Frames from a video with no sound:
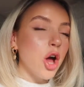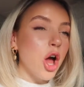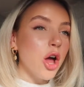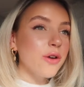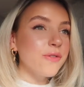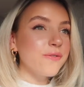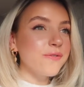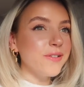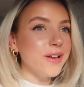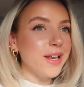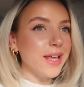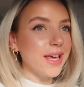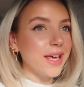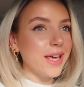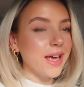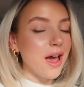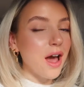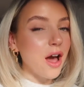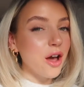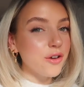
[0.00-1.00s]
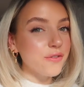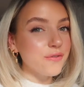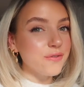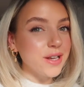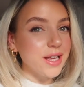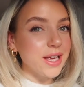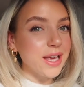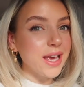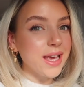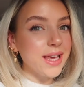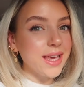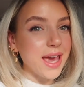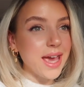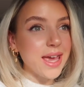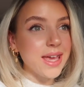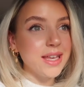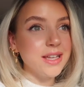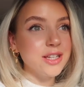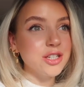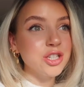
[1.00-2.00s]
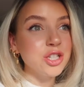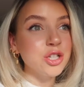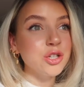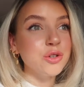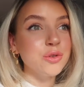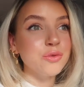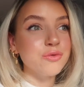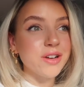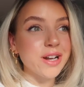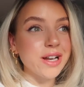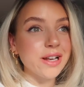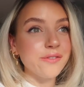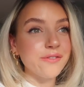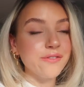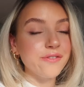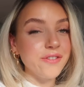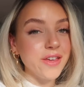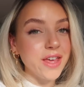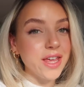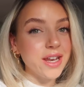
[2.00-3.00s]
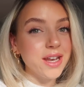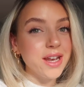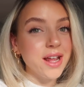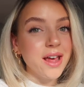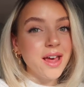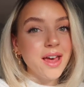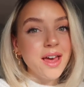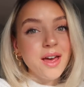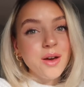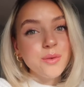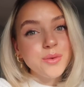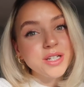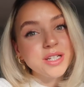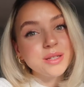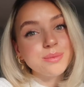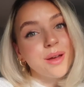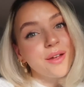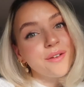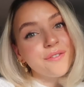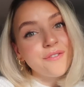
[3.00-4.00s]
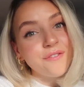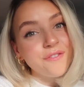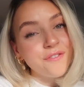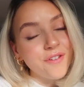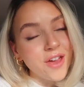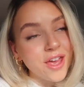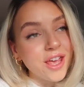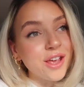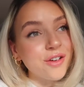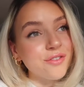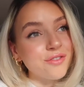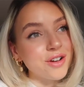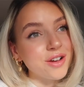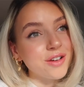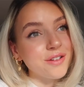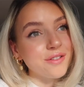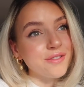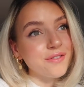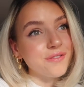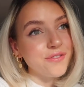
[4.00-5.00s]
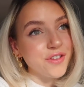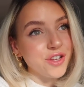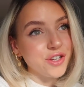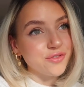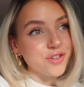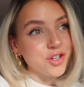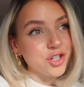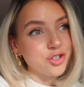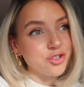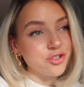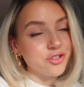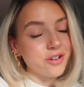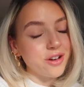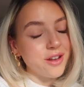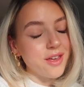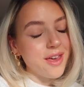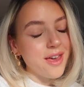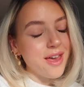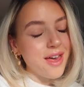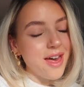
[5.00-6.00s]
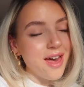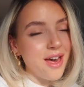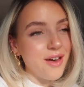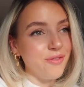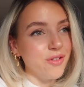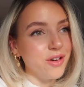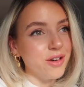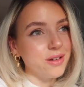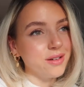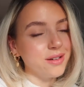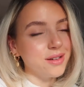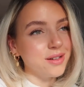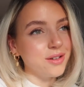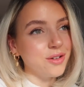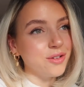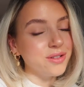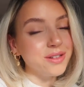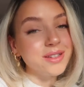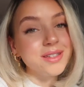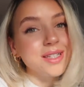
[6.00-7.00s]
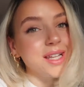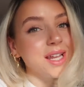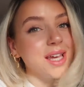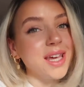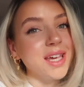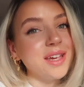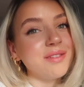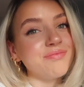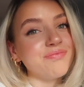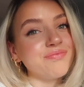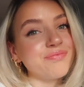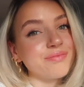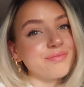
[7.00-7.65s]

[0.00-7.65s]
hopefully get into Riddle and Finn, which is my favourite fish restaurant ever. Honestly,